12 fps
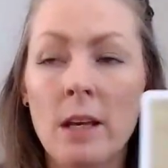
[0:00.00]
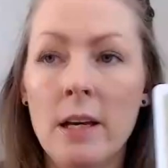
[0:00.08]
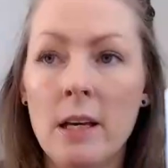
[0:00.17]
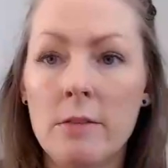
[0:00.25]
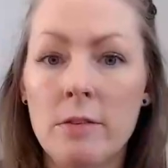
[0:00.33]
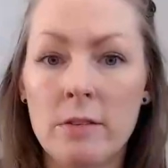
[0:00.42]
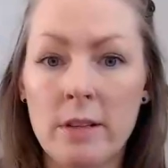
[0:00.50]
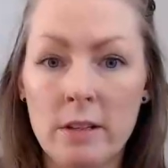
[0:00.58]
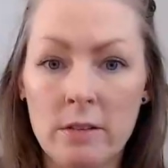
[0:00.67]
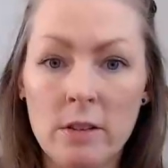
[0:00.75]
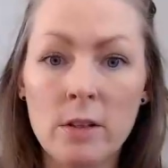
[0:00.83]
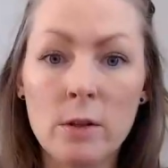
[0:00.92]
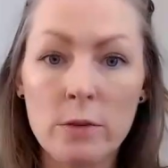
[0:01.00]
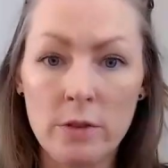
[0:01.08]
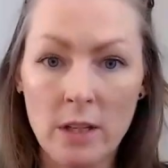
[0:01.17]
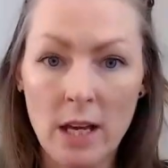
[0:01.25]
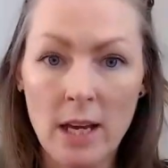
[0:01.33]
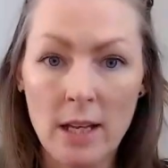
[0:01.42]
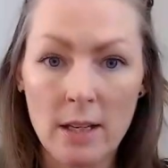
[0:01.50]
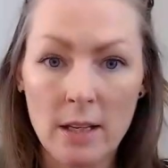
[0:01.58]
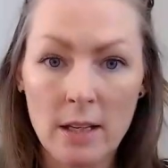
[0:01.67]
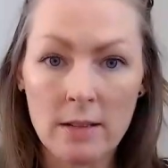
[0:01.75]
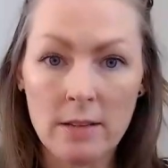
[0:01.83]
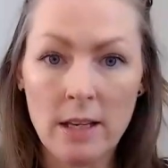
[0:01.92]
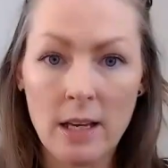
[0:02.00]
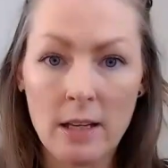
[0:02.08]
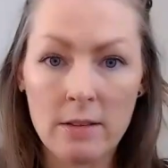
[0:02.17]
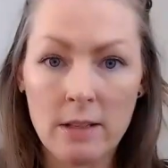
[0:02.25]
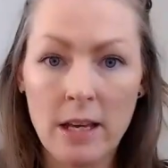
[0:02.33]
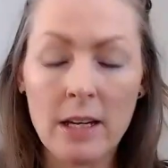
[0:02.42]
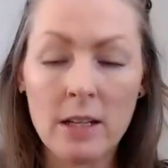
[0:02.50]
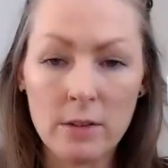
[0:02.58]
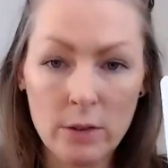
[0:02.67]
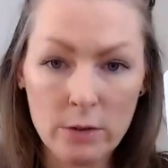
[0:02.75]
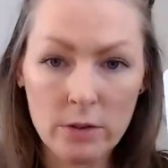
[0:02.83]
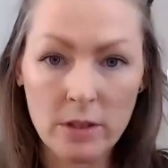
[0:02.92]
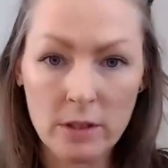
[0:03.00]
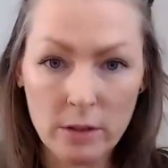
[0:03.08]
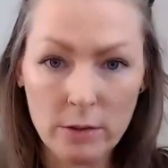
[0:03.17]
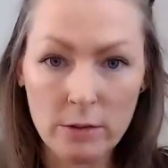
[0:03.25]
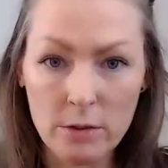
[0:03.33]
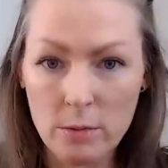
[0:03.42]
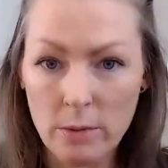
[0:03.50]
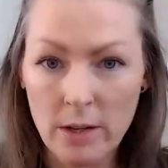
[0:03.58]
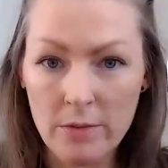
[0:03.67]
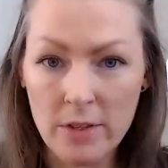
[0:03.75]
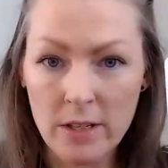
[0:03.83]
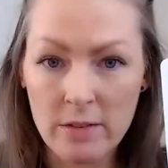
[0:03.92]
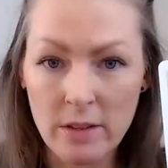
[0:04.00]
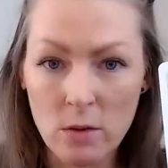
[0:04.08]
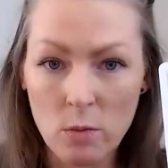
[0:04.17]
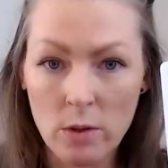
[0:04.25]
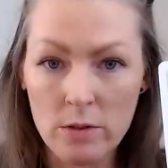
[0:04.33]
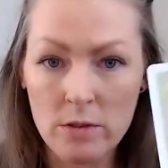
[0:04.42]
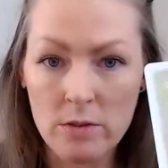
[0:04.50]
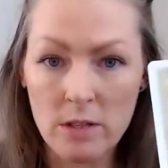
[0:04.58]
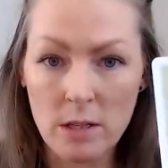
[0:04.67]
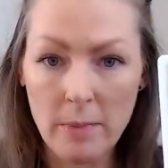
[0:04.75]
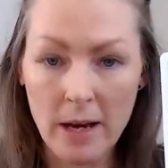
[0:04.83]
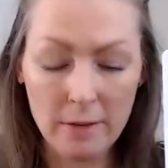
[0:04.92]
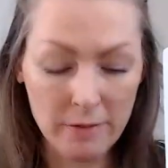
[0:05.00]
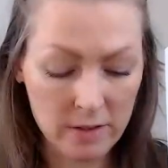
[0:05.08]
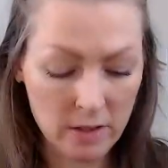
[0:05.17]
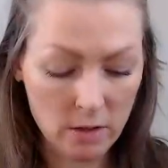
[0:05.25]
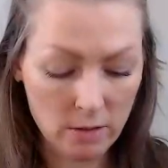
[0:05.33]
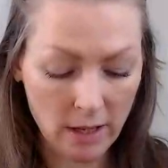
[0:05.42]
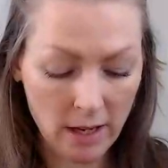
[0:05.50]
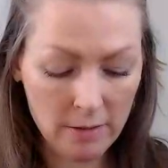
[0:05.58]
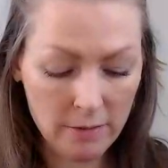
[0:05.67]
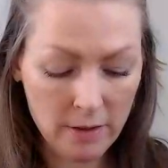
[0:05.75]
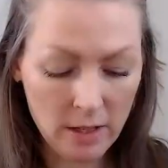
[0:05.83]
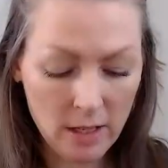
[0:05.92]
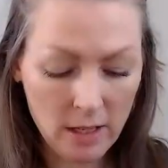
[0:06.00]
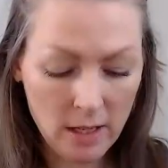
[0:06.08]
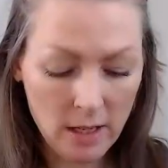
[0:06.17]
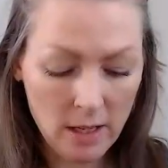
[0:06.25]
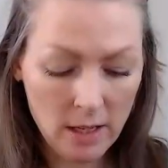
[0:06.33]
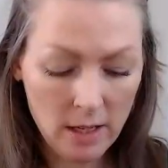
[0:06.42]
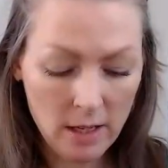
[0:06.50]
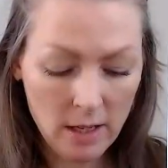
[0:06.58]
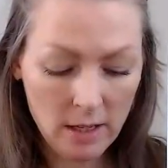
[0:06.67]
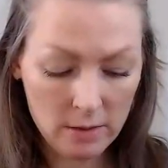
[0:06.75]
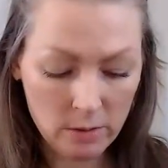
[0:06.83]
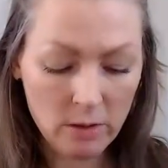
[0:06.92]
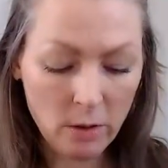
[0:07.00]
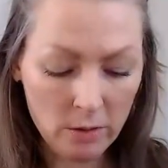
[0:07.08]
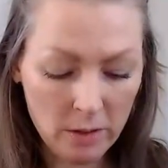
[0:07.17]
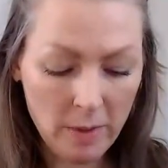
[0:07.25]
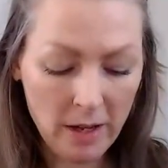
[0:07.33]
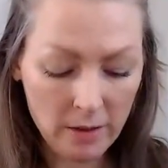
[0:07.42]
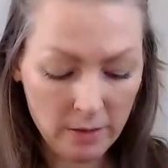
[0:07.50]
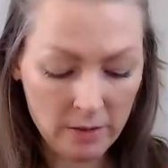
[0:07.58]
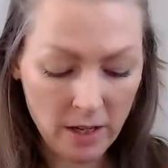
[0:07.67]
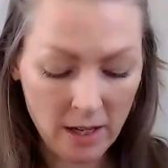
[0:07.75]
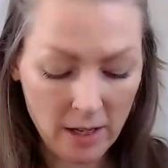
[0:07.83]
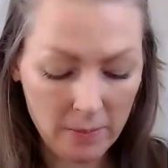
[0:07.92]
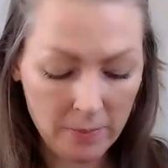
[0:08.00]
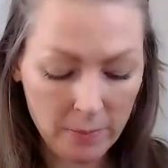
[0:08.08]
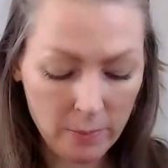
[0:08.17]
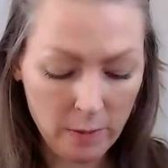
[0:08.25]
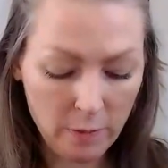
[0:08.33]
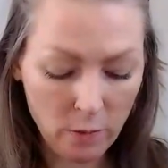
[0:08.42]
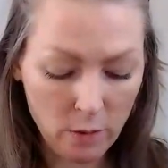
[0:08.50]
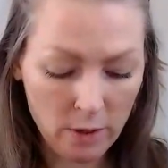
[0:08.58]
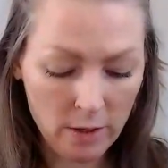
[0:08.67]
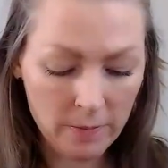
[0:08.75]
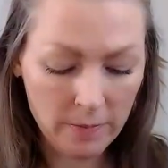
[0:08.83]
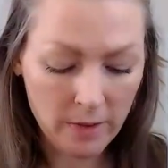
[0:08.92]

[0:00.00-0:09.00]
it feels like it's closing in. It's it's getting closer and closer to whatever it is that you want to see manifest in your life. And so it's only a matter of time before